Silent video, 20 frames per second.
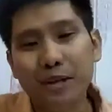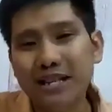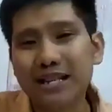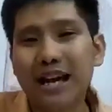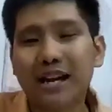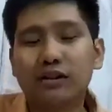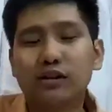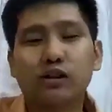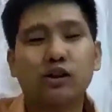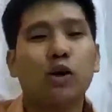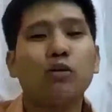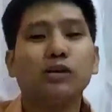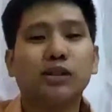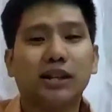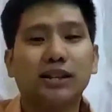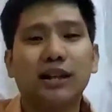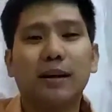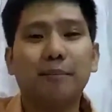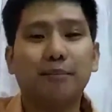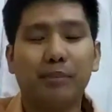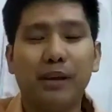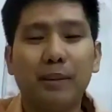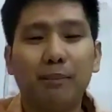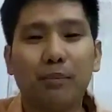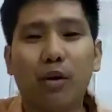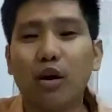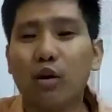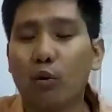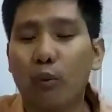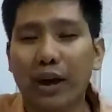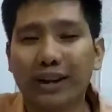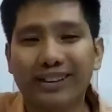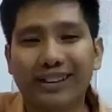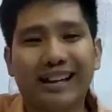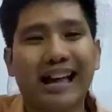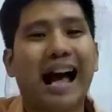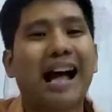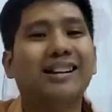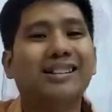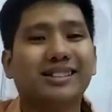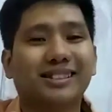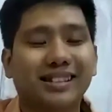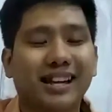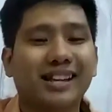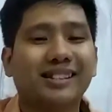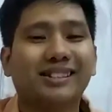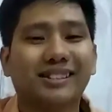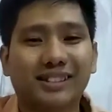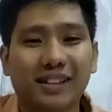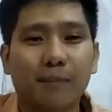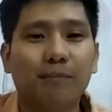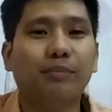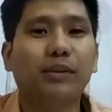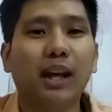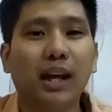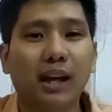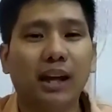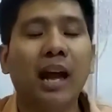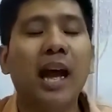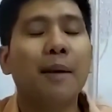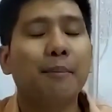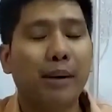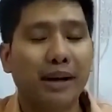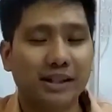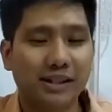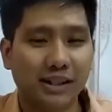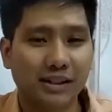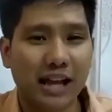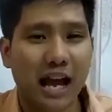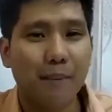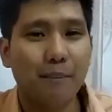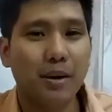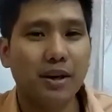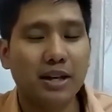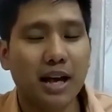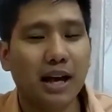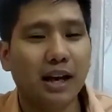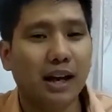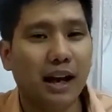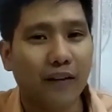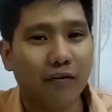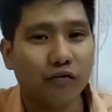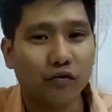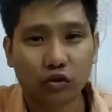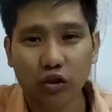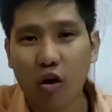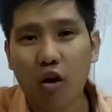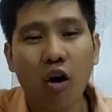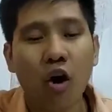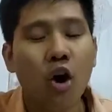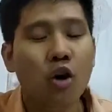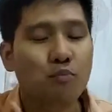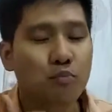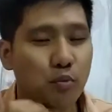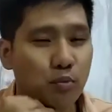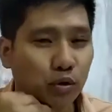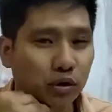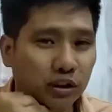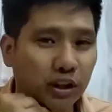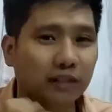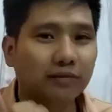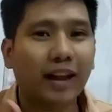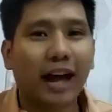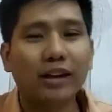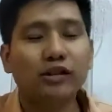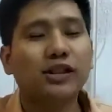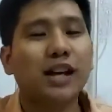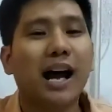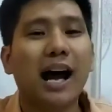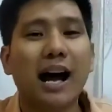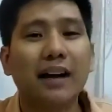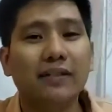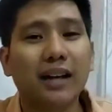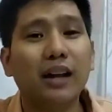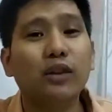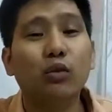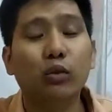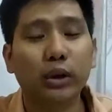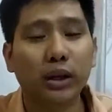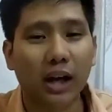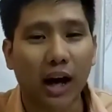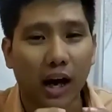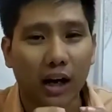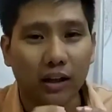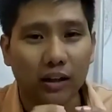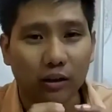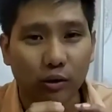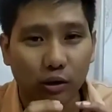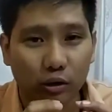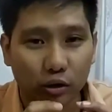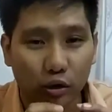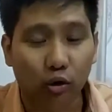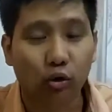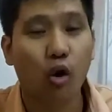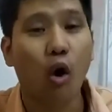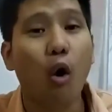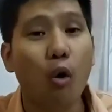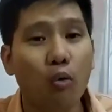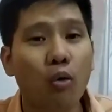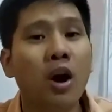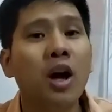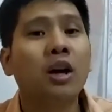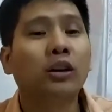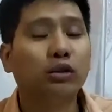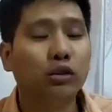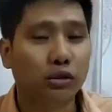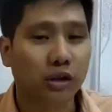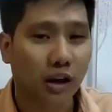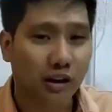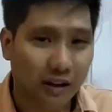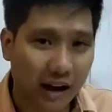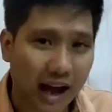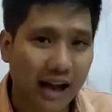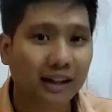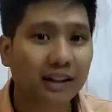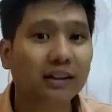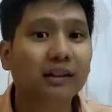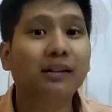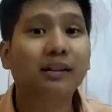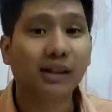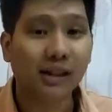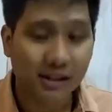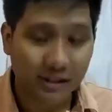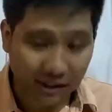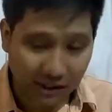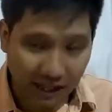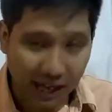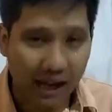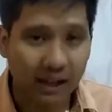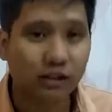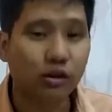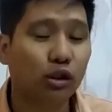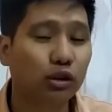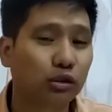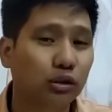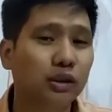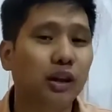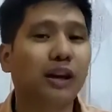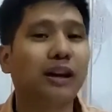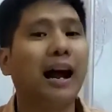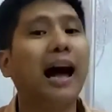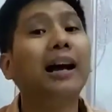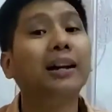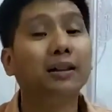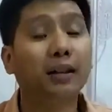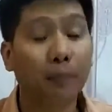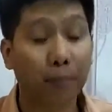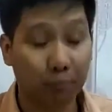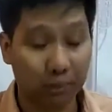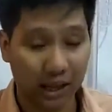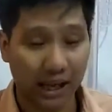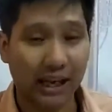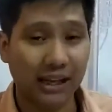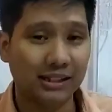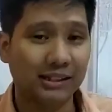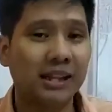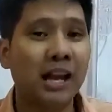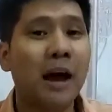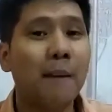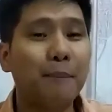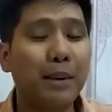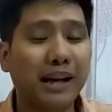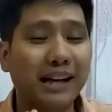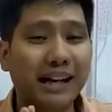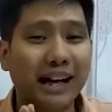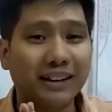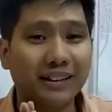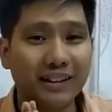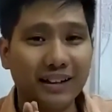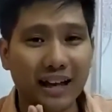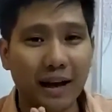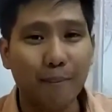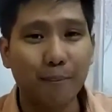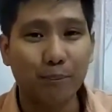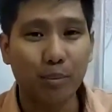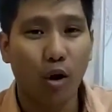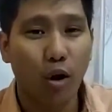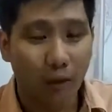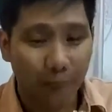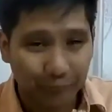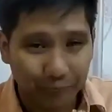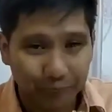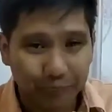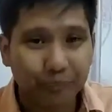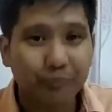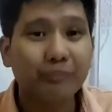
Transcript: bilang chosen ng people, when God says something, pag sinabi niyang ganito, pumunta tayo sa kanan, we are to go to the right side or to the right place. Pagkat yan po